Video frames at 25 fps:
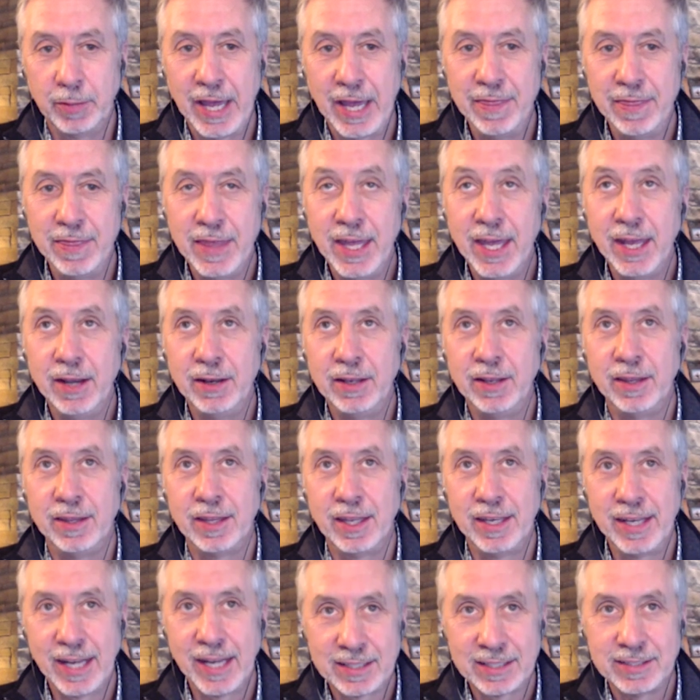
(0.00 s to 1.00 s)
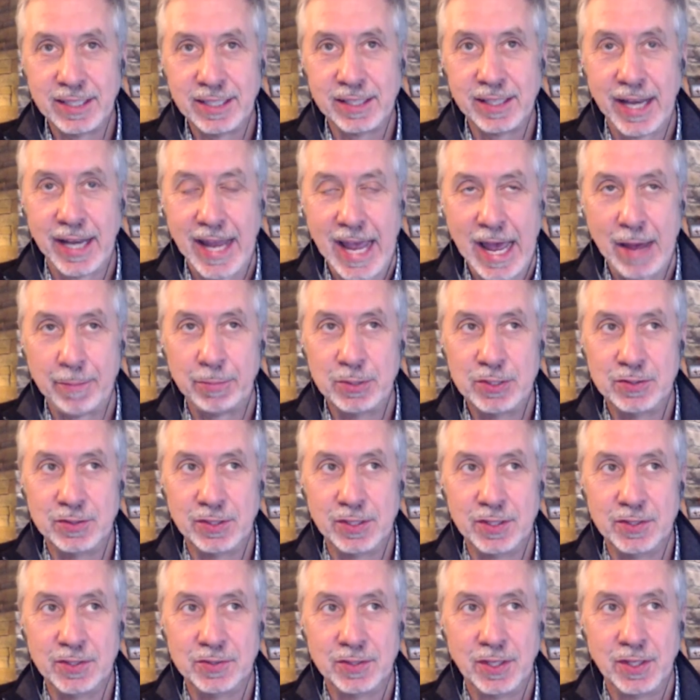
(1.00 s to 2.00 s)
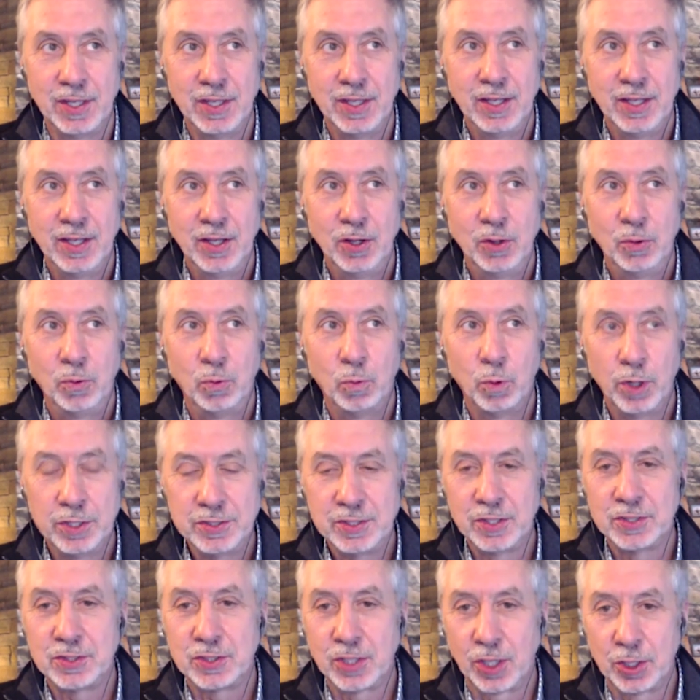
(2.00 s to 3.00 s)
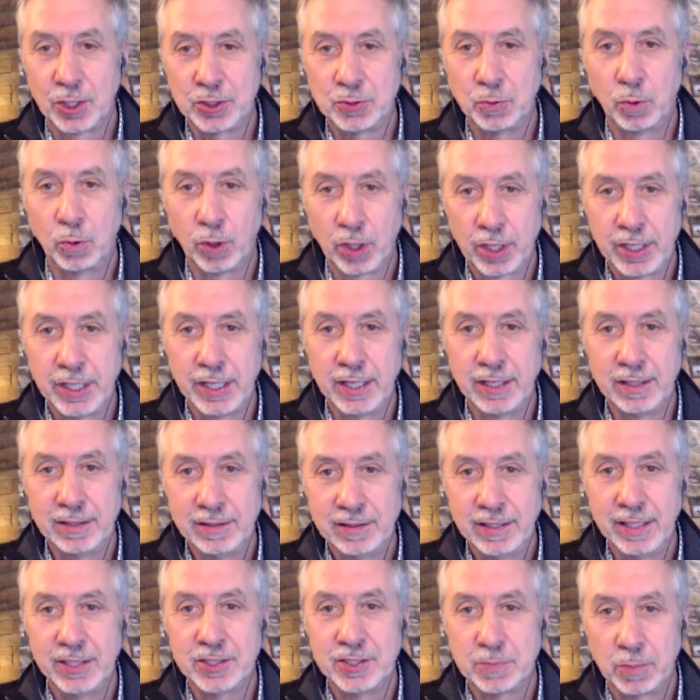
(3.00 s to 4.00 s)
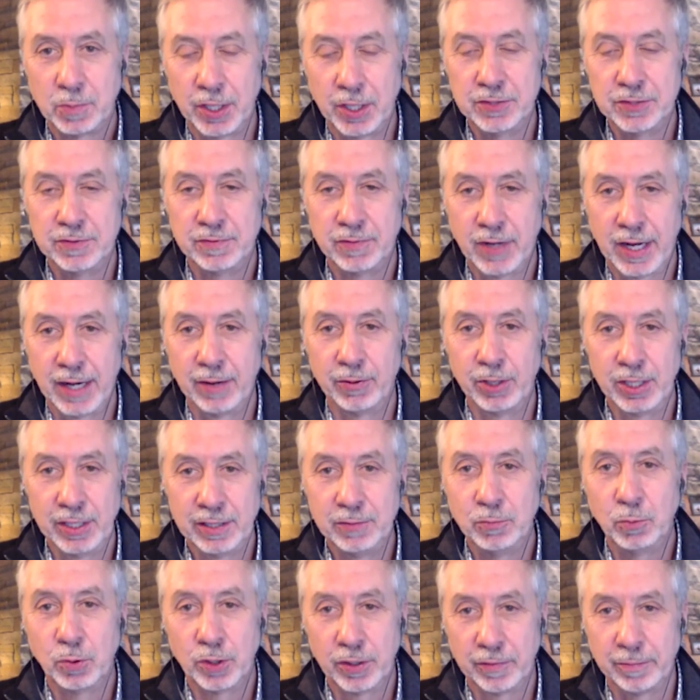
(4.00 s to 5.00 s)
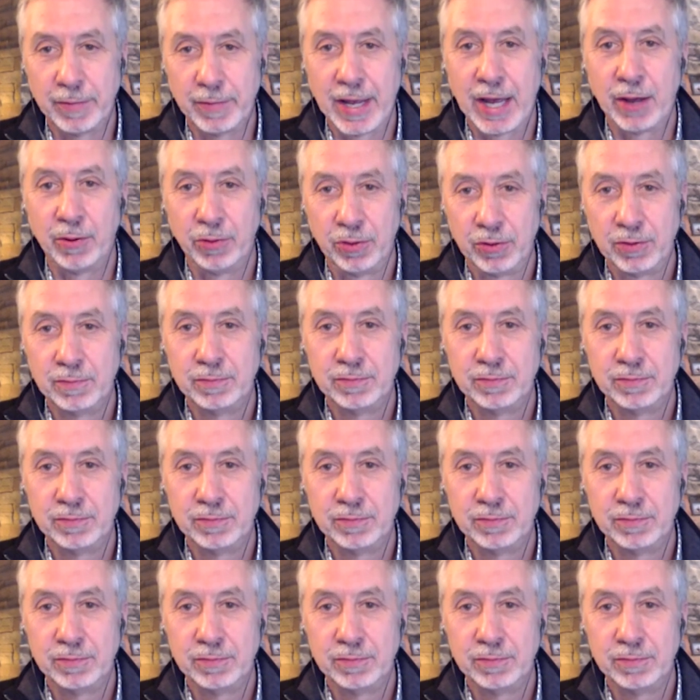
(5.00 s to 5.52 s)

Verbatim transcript: and then the next thing that happens is once it starts working, it spreads virally, word of mouth.